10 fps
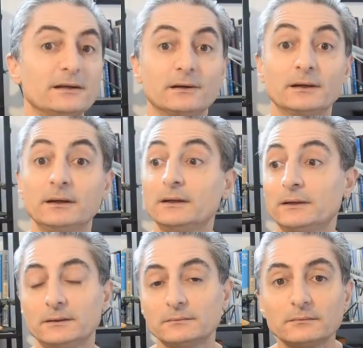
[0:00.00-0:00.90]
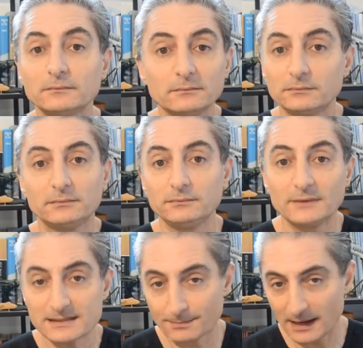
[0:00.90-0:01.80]
it there.
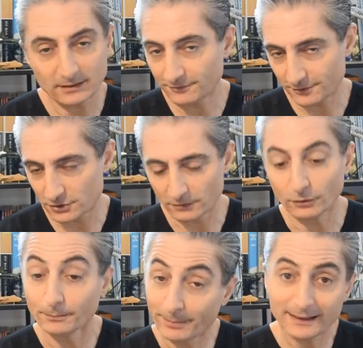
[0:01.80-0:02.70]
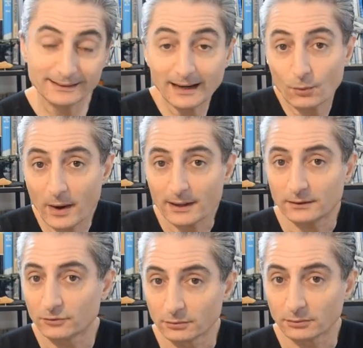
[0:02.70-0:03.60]
Doesn't matter, first of all, but there are
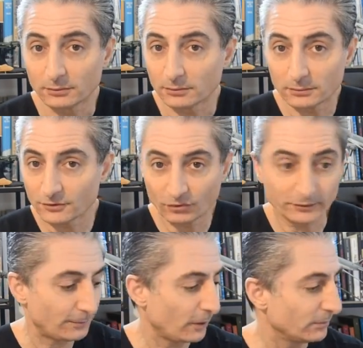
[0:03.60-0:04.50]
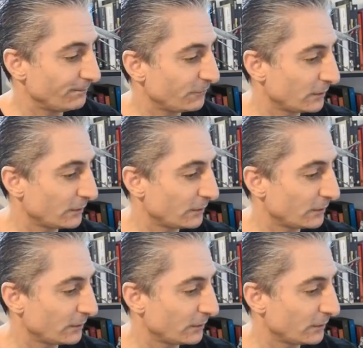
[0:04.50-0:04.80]
ways to solve the problem.